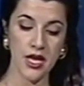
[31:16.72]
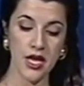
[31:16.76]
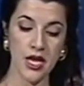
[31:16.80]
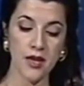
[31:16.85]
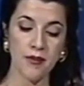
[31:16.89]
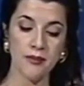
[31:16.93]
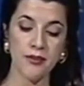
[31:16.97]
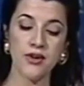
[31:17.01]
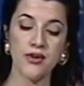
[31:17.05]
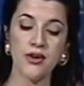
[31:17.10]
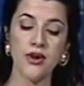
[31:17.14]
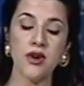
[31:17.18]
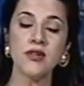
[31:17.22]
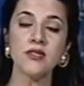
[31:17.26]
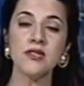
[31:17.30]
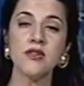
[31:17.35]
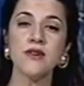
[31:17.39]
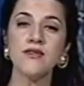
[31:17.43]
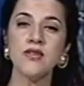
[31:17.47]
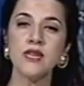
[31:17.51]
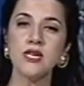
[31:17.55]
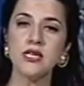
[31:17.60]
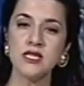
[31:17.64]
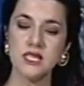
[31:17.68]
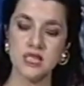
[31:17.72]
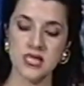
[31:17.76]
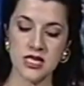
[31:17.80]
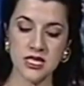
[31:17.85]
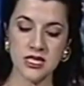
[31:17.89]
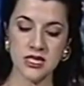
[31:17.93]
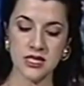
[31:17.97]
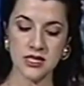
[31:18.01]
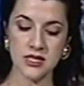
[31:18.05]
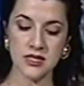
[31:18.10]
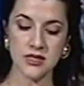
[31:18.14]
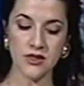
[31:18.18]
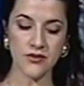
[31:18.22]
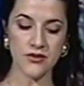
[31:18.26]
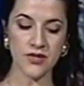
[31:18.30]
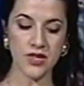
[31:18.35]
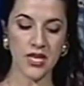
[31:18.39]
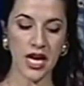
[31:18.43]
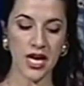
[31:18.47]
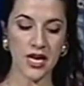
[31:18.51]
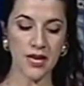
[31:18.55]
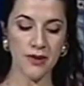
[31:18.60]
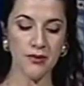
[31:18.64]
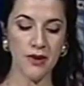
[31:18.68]
Because of the insistence of
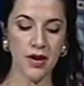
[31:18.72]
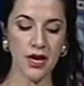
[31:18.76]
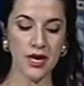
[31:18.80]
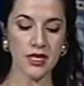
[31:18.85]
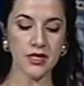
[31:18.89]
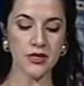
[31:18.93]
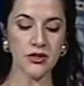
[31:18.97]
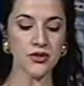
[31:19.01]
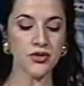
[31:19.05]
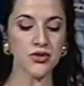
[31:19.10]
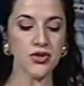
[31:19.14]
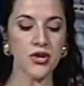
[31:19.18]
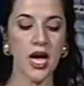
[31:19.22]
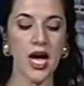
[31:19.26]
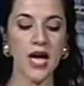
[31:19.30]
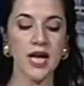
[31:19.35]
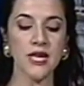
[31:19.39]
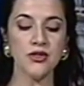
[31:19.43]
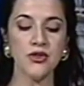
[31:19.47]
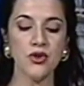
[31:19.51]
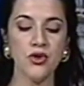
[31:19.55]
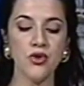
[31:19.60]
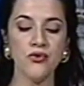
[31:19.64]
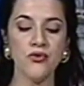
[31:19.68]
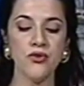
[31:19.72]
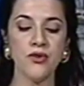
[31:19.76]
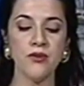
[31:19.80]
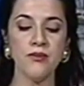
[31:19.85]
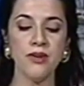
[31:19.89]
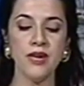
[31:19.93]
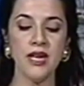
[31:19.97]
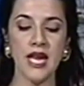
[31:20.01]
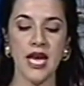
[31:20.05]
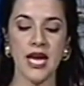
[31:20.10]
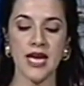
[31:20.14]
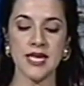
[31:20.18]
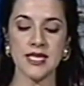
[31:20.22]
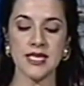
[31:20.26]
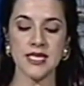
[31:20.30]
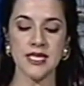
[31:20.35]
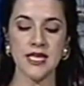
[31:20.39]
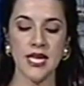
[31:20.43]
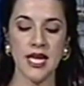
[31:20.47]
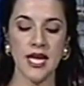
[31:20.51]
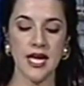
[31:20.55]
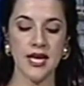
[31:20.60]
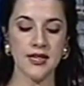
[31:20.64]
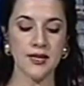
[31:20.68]
Taliban not to hand over bin Laden,
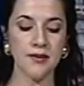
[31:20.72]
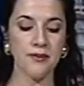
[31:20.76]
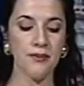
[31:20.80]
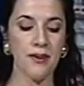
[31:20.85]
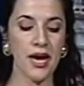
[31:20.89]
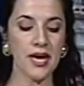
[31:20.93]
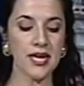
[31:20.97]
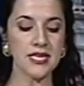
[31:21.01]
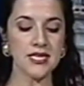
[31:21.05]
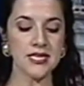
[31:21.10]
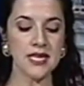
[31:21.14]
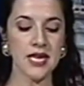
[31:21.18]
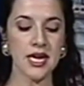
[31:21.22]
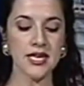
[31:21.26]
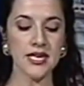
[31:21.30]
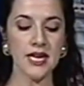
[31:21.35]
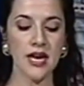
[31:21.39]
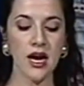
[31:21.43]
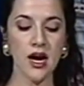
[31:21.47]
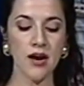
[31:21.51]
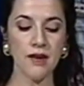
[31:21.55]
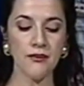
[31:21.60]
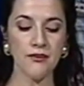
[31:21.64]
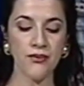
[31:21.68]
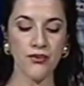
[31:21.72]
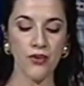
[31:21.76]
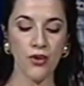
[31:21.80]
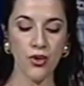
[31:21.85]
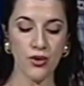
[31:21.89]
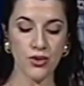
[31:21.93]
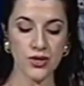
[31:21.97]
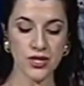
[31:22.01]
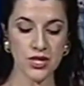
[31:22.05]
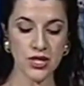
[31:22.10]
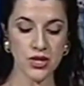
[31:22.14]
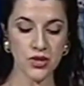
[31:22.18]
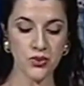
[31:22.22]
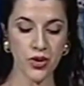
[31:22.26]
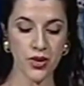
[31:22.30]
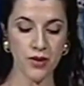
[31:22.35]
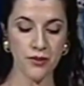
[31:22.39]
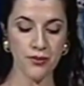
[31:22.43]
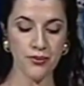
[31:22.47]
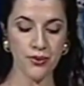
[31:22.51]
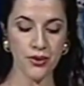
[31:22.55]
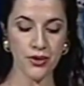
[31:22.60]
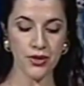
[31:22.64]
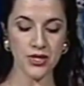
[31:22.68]
the Pakistani armed forces were
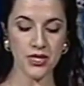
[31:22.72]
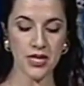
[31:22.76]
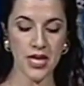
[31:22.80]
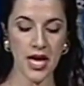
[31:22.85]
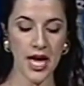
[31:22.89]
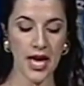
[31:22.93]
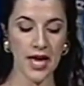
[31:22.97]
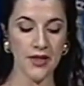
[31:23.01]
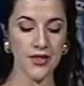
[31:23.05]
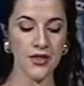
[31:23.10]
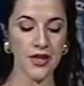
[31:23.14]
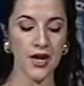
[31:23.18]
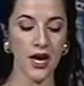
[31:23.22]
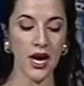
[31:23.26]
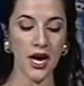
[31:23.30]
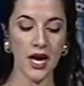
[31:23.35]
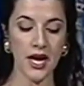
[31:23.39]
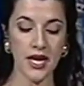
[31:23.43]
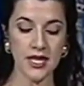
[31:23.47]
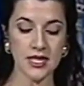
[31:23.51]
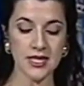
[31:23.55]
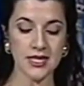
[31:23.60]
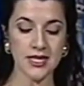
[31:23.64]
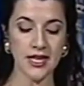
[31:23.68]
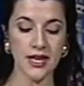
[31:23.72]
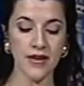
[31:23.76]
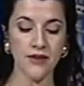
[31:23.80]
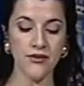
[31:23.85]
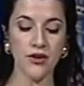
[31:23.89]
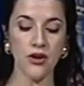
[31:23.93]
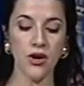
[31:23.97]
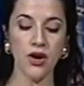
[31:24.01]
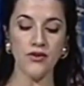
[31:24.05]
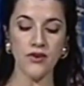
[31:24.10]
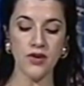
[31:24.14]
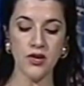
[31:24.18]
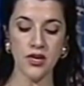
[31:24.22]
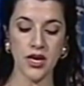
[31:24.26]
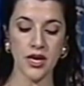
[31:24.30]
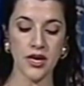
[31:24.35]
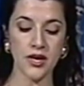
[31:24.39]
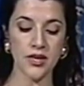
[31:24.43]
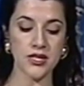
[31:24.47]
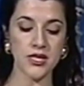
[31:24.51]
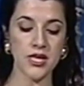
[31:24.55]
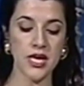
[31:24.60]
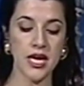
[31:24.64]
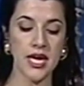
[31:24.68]
put at the highest level of
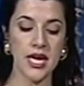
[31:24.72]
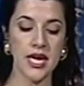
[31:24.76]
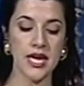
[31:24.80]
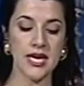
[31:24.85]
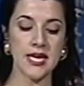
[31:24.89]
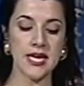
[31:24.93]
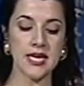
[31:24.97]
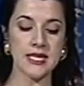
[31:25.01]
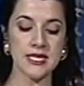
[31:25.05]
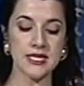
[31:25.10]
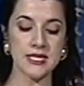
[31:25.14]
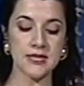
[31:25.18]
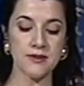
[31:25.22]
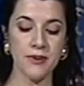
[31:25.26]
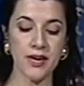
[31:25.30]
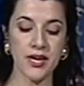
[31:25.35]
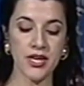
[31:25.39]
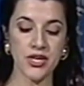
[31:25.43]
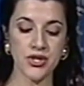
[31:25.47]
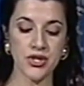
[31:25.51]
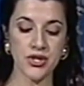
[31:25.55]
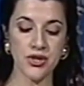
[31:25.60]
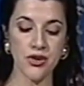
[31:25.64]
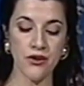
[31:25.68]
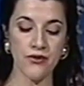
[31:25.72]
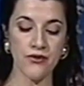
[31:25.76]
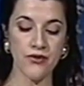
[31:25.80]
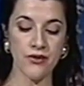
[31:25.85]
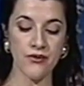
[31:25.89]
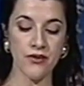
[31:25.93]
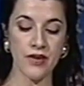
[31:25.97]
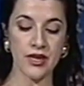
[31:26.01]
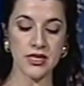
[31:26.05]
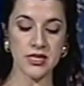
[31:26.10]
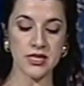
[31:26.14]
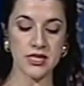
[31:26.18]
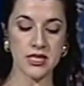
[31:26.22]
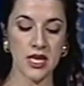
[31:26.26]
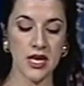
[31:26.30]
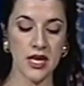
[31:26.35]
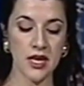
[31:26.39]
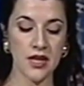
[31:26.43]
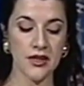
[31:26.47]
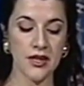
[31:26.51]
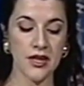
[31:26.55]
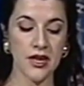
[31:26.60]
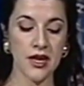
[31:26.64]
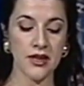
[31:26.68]
alert in anticipation of events
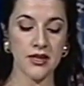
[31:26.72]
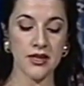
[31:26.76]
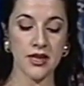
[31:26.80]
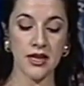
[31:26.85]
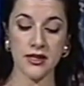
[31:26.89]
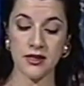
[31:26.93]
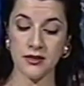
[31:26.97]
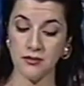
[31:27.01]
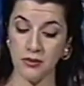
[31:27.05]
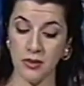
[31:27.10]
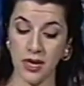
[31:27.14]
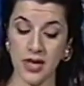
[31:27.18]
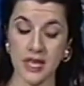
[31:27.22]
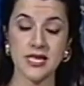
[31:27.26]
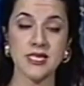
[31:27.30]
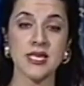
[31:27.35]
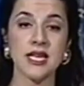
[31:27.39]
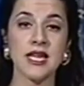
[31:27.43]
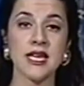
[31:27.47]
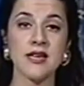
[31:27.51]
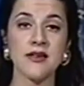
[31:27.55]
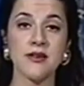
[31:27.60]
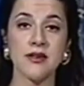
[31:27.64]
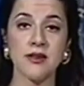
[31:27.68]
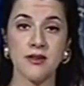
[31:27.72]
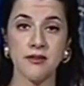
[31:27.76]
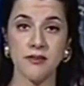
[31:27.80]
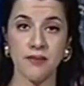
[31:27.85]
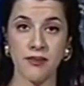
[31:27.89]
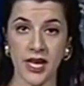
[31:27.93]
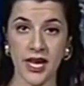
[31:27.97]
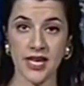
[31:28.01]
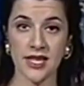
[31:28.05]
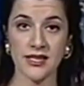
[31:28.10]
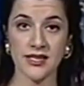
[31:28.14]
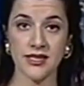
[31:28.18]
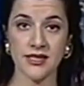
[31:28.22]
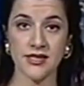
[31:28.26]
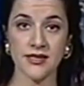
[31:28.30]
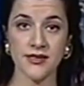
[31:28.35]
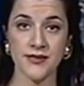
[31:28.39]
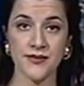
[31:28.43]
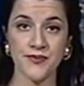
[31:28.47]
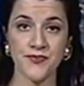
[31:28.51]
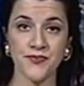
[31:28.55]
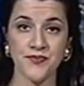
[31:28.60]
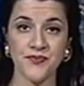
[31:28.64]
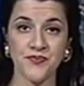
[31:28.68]
that might take place.
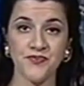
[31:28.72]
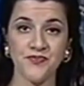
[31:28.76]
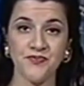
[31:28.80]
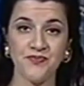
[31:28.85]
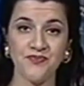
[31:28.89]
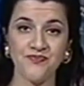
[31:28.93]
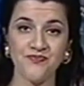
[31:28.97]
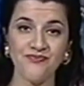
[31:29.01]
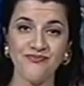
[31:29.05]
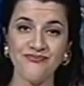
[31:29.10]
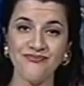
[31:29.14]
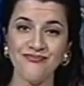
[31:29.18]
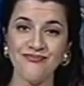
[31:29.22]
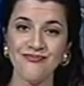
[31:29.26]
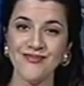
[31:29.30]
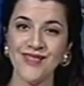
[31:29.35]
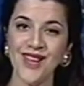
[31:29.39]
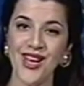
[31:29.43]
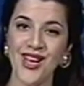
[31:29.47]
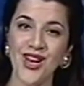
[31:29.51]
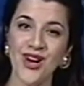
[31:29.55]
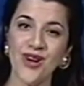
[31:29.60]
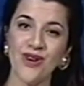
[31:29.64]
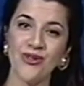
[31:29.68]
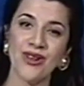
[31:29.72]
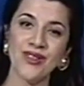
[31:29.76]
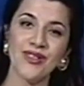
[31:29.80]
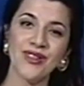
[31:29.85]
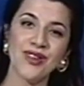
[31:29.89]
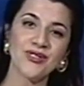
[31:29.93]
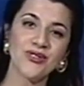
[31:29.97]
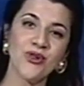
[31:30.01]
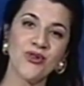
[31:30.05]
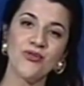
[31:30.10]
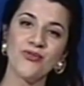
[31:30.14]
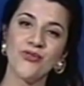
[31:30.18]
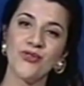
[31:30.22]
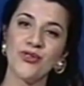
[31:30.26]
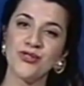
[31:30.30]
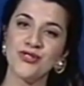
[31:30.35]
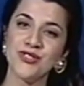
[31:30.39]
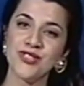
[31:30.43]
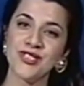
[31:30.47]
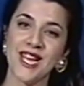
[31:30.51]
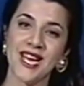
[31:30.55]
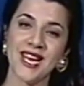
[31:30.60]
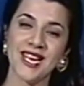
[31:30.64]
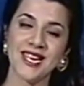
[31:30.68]
Well, that's all for
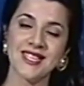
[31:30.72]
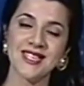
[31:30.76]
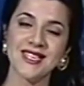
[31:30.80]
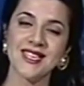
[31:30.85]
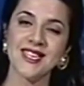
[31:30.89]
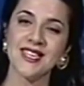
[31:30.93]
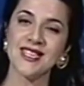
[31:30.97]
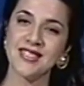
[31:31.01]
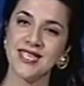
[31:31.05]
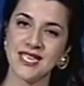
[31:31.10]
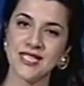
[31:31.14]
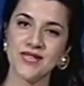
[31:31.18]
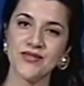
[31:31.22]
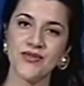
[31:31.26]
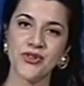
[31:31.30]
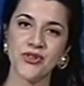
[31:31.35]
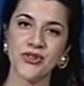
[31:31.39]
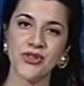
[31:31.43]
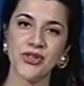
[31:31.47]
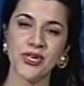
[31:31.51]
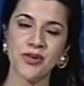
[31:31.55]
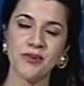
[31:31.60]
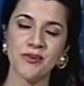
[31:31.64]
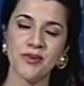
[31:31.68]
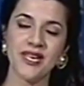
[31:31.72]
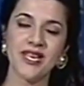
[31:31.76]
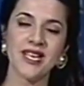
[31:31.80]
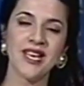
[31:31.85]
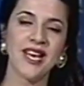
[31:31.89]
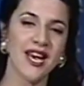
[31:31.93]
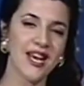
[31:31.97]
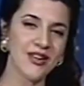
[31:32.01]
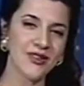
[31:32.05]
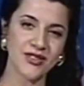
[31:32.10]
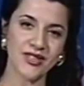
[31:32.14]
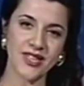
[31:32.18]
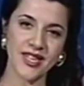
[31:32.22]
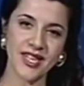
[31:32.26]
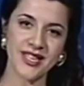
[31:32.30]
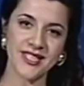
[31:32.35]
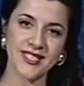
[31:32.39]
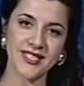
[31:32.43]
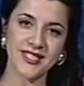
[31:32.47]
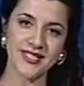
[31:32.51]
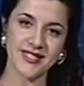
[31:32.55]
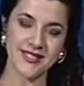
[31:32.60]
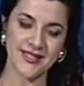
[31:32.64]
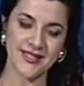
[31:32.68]
tonight. Thanks for joining me, and good night.